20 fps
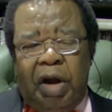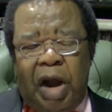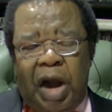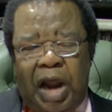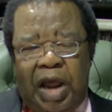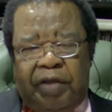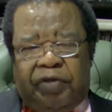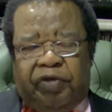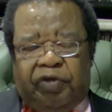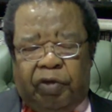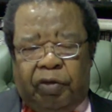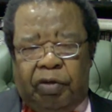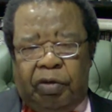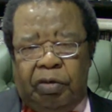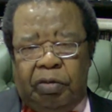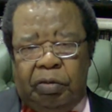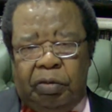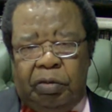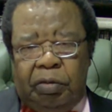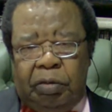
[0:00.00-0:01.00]

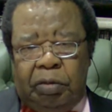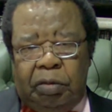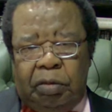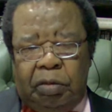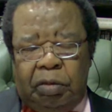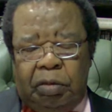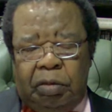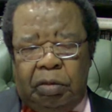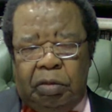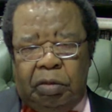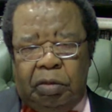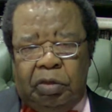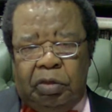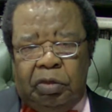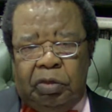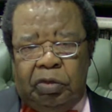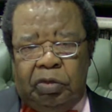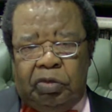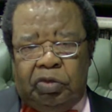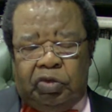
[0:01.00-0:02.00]
NATO
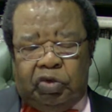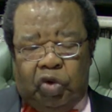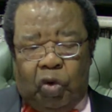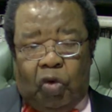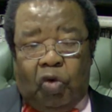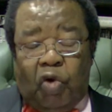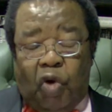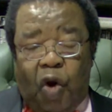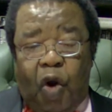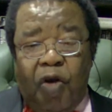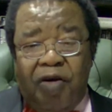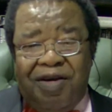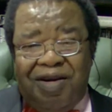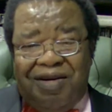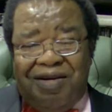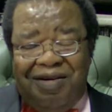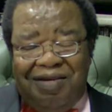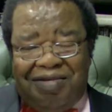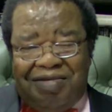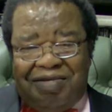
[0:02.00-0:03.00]
to
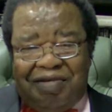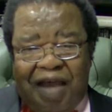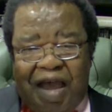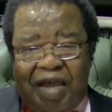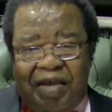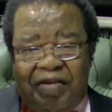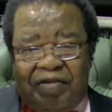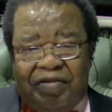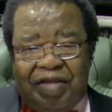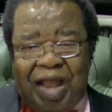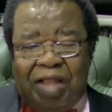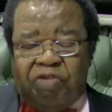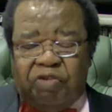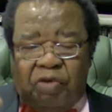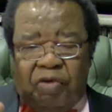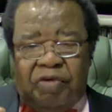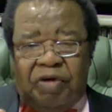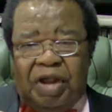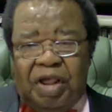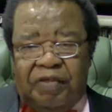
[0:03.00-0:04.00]
concretize
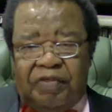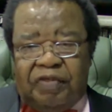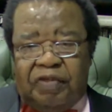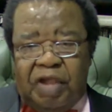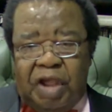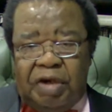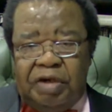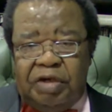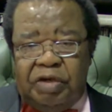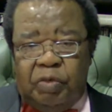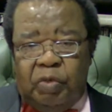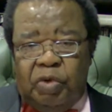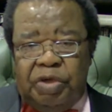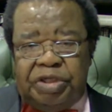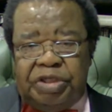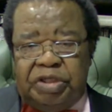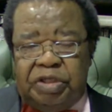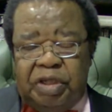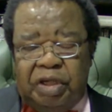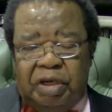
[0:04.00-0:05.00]
that understanding
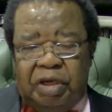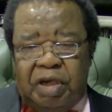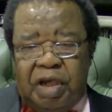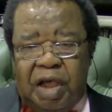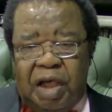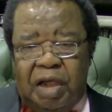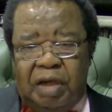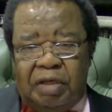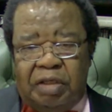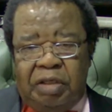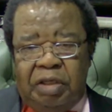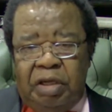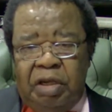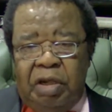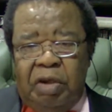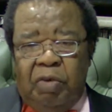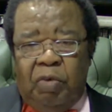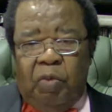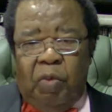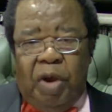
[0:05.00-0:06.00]
which they had
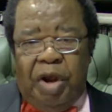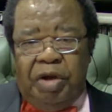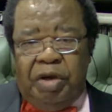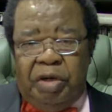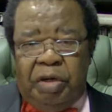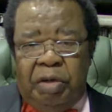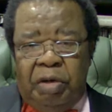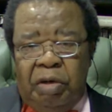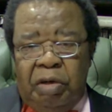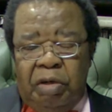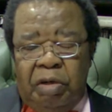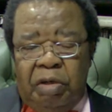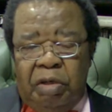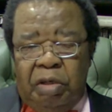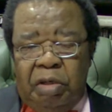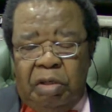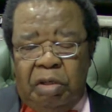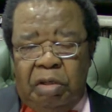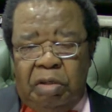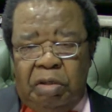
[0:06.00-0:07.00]
when
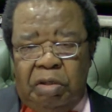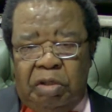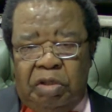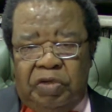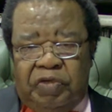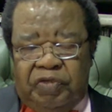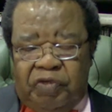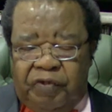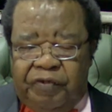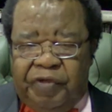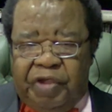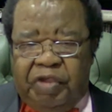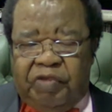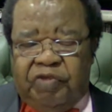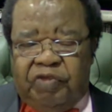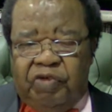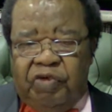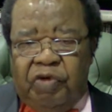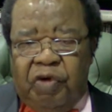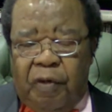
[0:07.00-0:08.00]
the
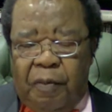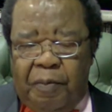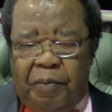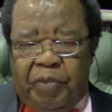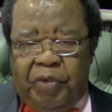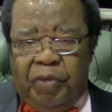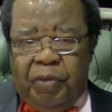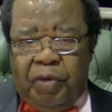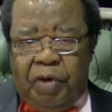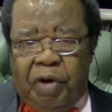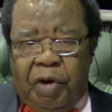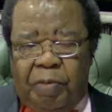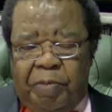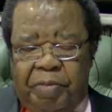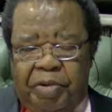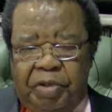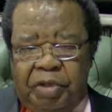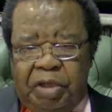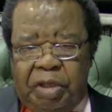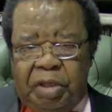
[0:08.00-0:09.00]
Soviet Union broke
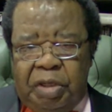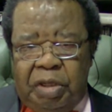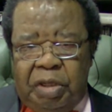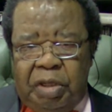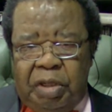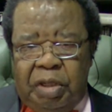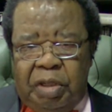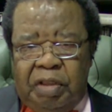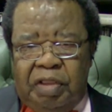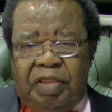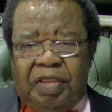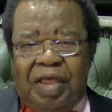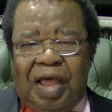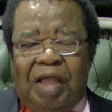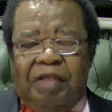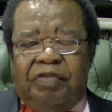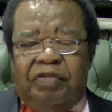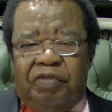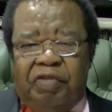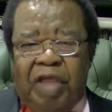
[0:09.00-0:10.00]
up,
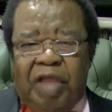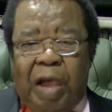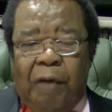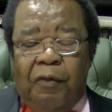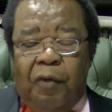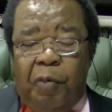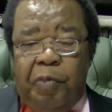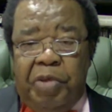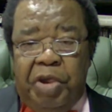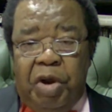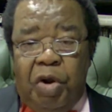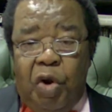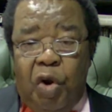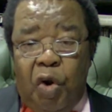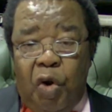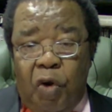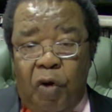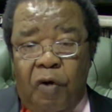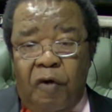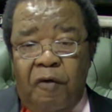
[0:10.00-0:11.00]
that there will be
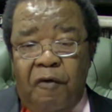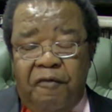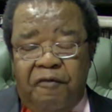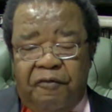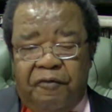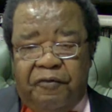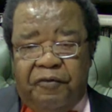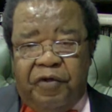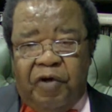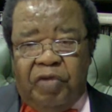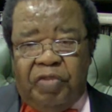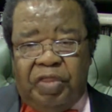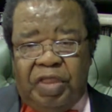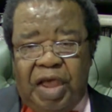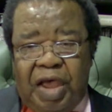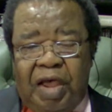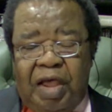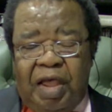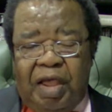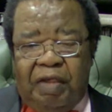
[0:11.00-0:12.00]
no
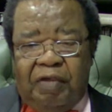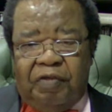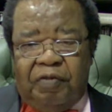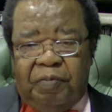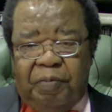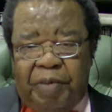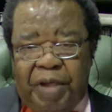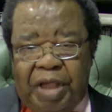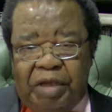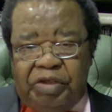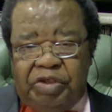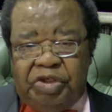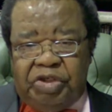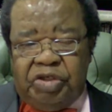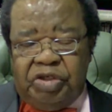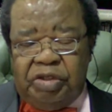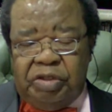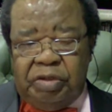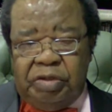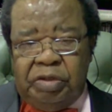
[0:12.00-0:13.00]
further
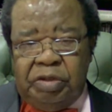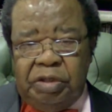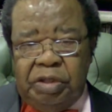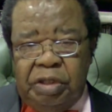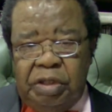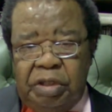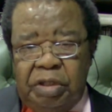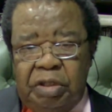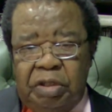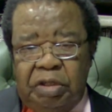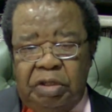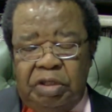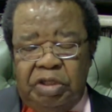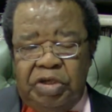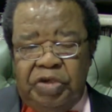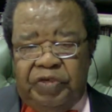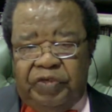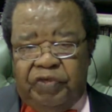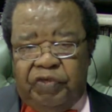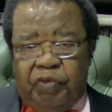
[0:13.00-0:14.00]
expansion
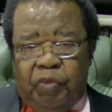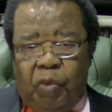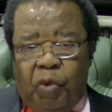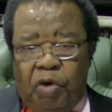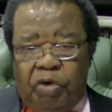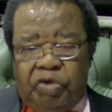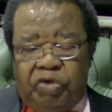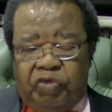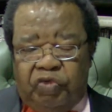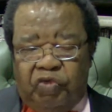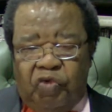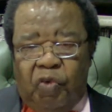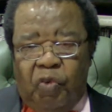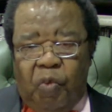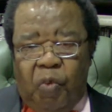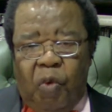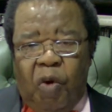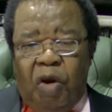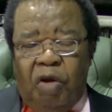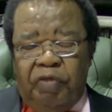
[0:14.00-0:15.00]
eastward
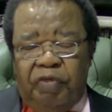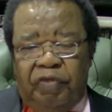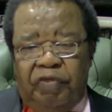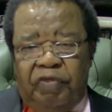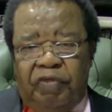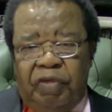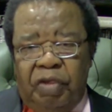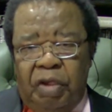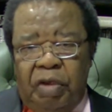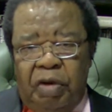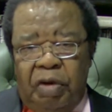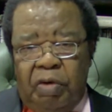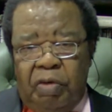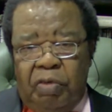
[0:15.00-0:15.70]
towards